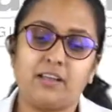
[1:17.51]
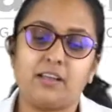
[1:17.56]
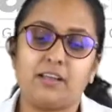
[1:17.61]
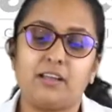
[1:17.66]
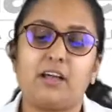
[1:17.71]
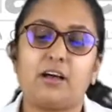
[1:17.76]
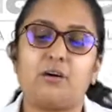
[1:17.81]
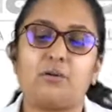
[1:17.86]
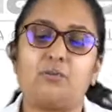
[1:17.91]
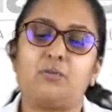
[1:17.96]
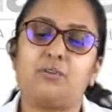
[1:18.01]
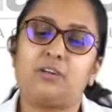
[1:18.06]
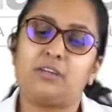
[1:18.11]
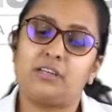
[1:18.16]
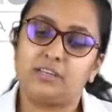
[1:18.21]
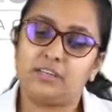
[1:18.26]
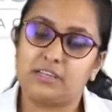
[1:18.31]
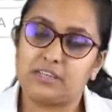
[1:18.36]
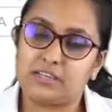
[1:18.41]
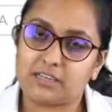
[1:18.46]
Now,
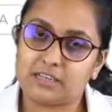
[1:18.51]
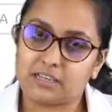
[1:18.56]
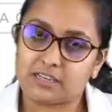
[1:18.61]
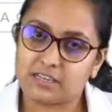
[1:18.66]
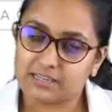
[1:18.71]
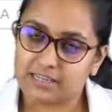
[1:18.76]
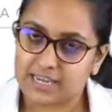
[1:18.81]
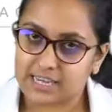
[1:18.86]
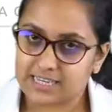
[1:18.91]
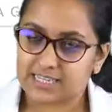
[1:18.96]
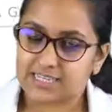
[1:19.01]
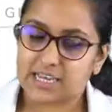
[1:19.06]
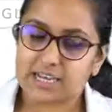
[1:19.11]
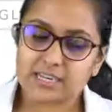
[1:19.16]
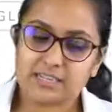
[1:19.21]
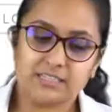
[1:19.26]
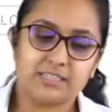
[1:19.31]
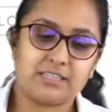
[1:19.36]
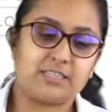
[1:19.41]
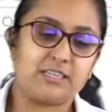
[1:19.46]
the
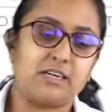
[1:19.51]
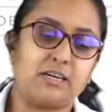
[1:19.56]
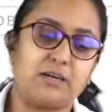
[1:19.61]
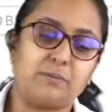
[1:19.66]
Gestalt's